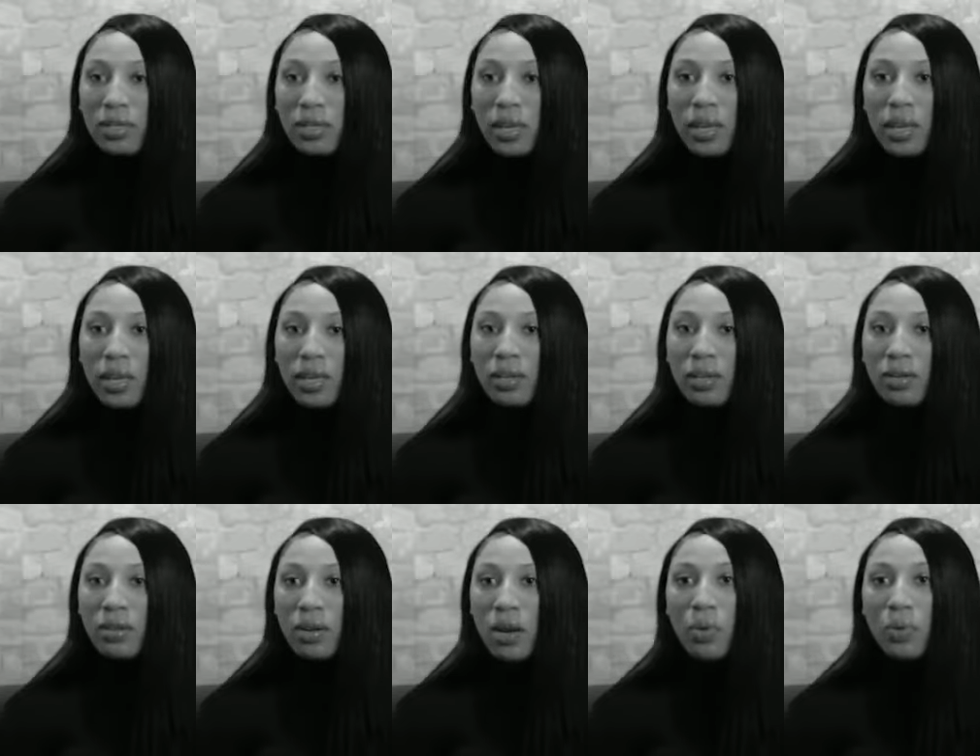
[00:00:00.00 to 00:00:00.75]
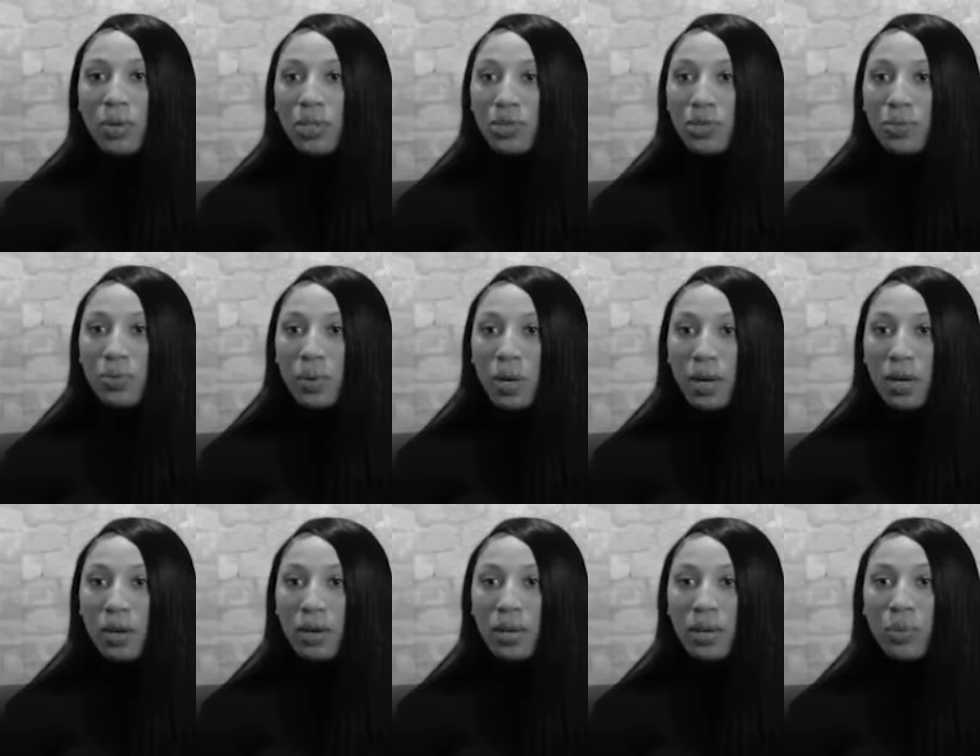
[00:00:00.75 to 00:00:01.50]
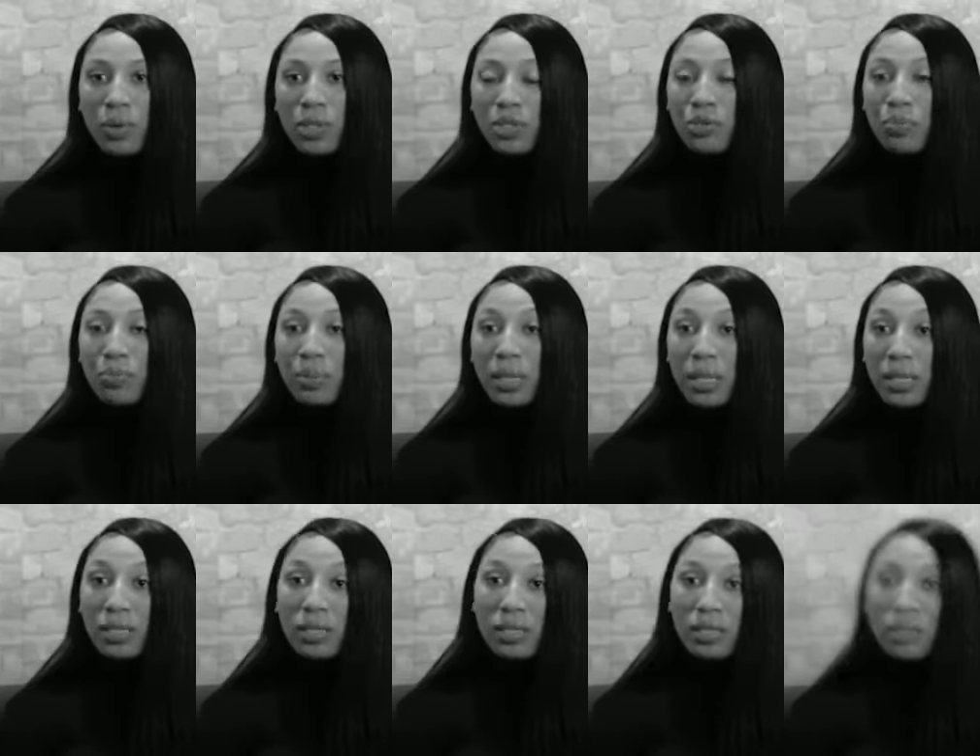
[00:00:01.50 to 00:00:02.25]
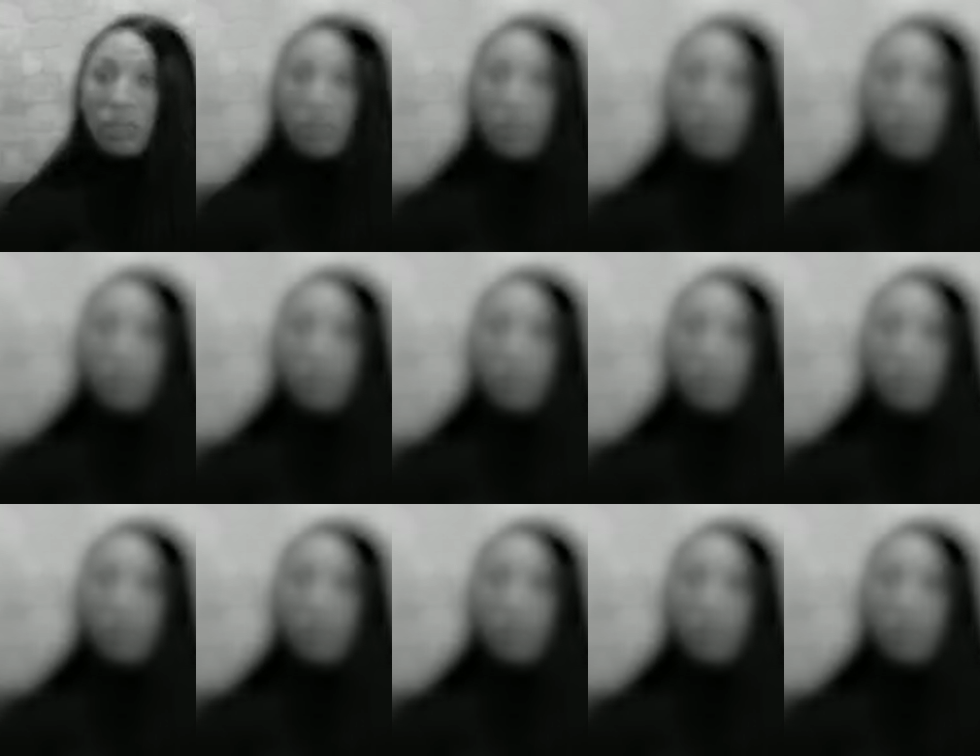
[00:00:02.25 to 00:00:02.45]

and I wish you well and I wish you peace.